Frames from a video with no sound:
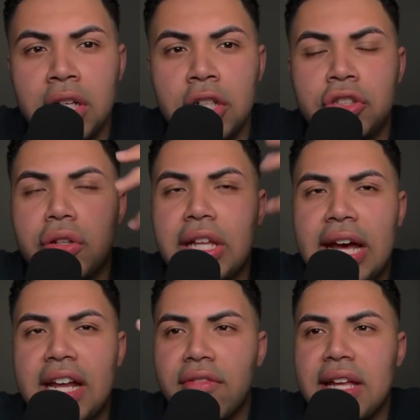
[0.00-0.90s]
so they
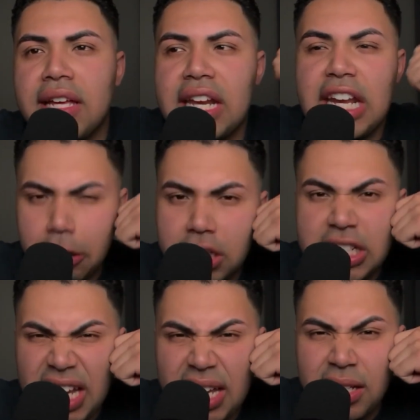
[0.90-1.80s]
kind of like get
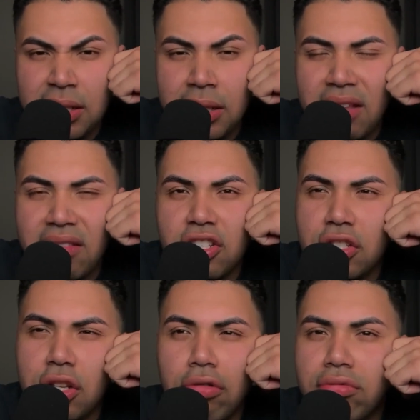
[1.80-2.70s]
irritated and they
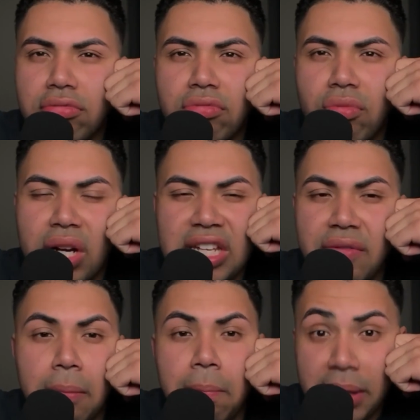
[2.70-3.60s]
just don't want to
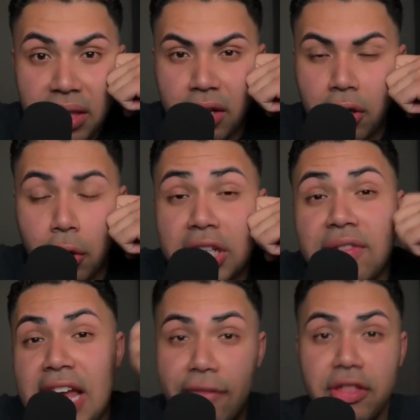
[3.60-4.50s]
even be there or
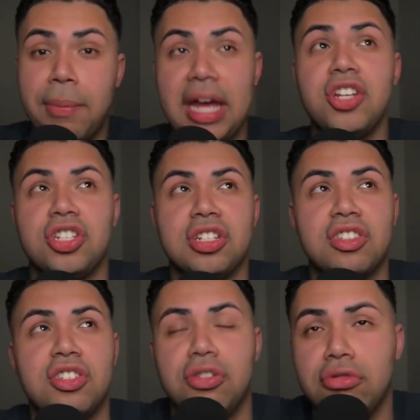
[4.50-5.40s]
even have the
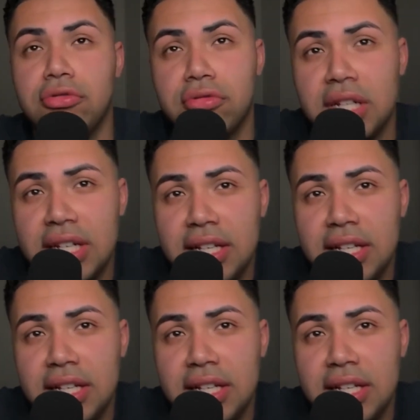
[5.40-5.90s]
patience to